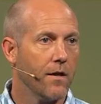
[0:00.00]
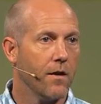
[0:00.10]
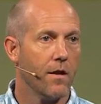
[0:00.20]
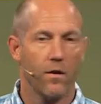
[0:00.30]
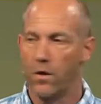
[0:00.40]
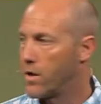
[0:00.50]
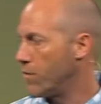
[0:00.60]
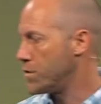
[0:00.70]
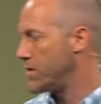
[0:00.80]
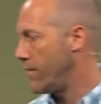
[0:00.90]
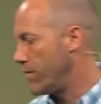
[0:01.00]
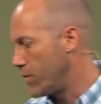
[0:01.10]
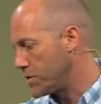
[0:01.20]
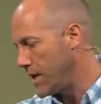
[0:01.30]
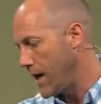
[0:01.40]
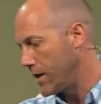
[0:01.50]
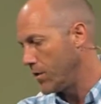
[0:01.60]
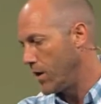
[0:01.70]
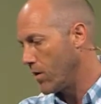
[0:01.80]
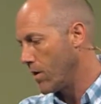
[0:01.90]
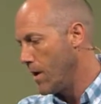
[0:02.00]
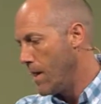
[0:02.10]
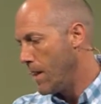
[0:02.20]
And look at verse 7 and verse 9, and you hear